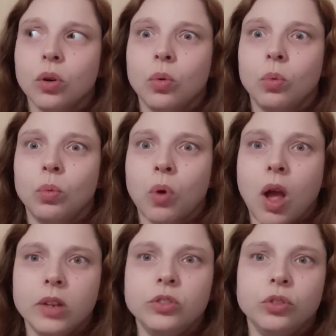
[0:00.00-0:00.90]
what I
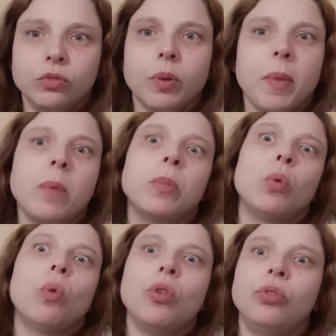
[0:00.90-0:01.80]
do remember
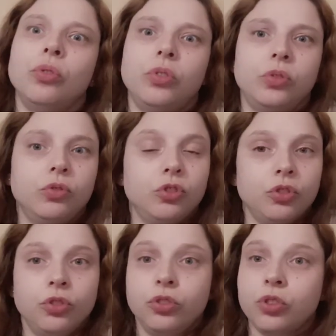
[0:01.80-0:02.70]
was
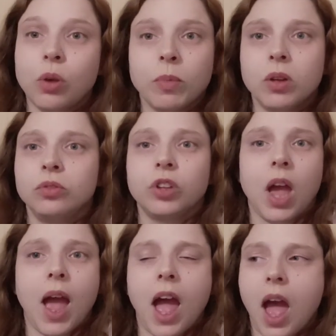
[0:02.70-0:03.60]
just so much. The
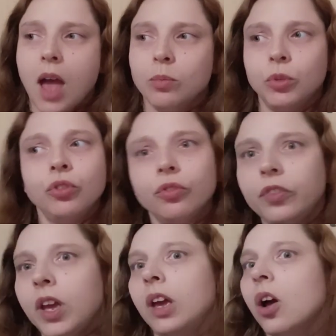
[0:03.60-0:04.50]

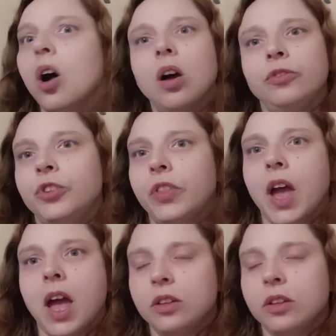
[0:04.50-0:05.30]
atmosphere after that